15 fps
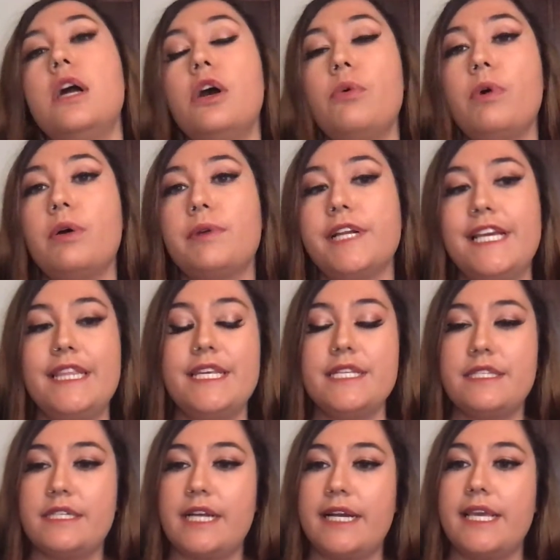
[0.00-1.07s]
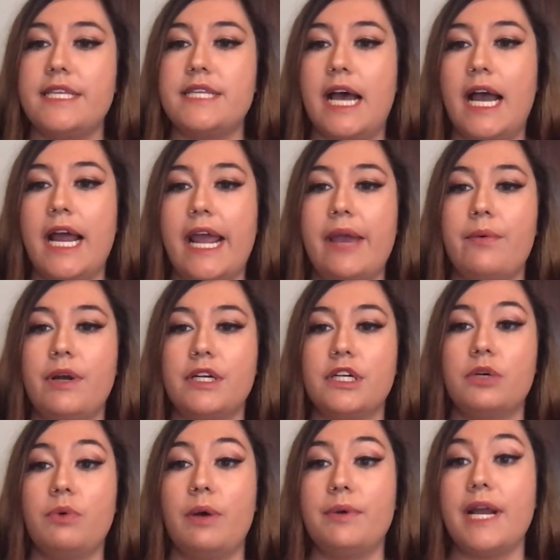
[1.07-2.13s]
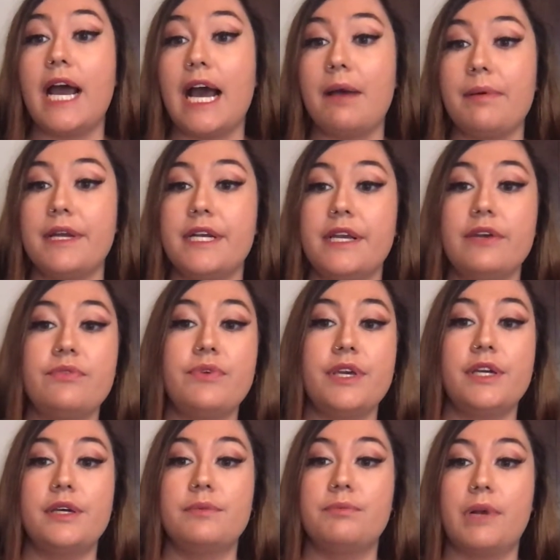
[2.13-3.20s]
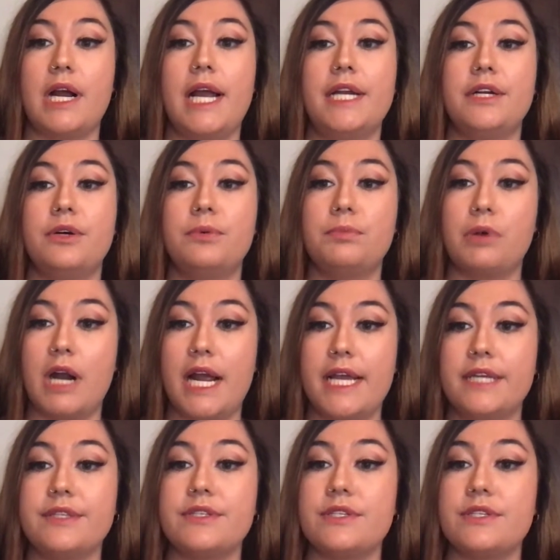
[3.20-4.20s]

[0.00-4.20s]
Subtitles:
While reading these studies, I wondered what would happen if we combined O'Brien,